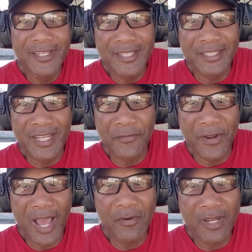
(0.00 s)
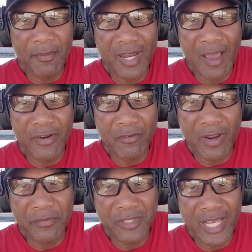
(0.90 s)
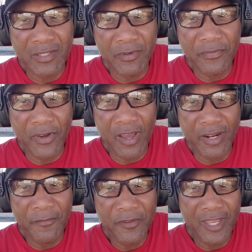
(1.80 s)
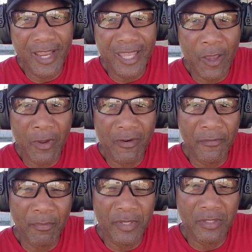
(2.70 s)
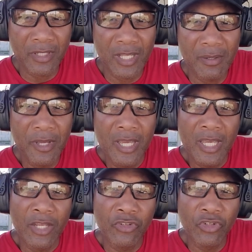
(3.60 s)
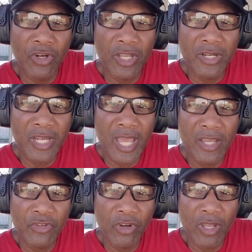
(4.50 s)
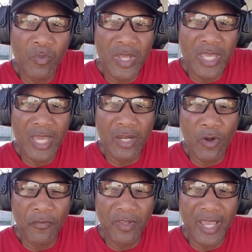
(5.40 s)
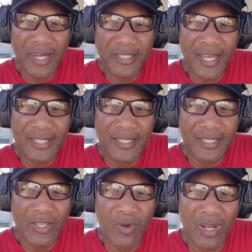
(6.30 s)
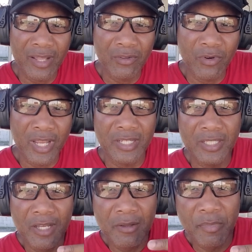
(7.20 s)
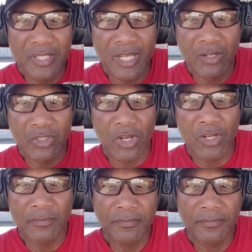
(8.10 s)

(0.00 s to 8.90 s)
it's Jeffrey Howell coming live and direct from Jacksonville, Florida, here at Gateway Rifle and Pistol Club. Enjoy your day, enjoy your weekend, and hopefully I get a chance to see you all out the range. Peace out, y'all.